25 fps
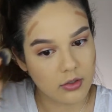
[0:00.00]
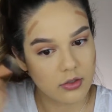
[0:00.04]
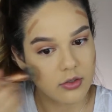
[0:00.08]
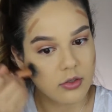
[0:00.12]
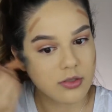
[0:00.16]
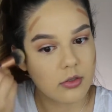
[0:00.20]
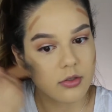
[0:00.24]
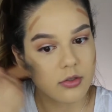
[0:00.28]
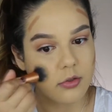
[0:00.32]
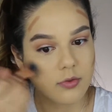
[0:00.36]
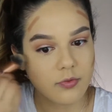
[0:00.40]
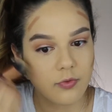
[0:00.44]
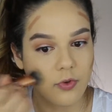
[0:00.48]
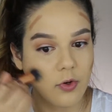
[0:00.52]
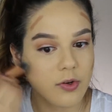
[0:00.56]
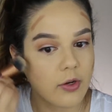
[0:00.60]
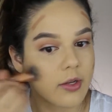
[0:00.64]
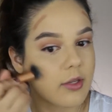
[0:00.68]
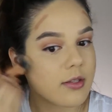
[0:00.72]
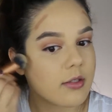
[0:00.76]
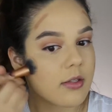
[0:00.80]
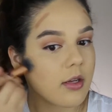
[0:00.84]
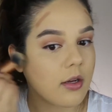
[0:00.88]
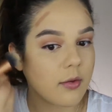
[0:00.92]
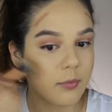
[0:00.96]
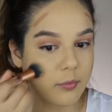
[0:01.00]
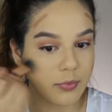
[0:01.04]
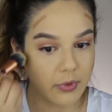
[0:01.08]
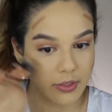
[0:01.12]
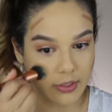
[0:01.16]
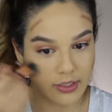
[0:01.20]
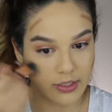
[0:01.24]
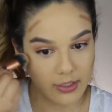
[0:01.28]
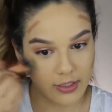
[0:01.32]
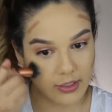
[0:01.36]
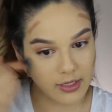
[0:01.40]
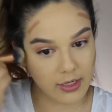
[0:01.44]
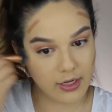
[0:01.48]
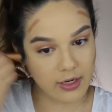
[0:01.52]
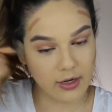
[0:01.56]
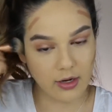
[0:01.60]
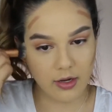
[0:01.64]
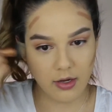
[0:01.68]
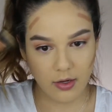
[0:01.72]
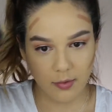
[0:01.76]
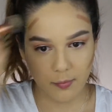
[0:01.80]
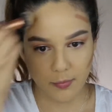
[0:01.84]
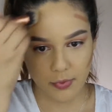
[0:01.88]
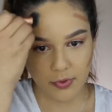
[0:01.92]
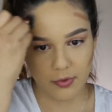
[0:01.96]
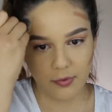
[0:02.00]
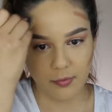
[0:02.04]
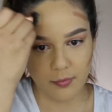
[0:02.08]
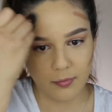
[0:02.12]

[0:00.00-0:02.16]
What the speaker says: Just focus on bringing it up.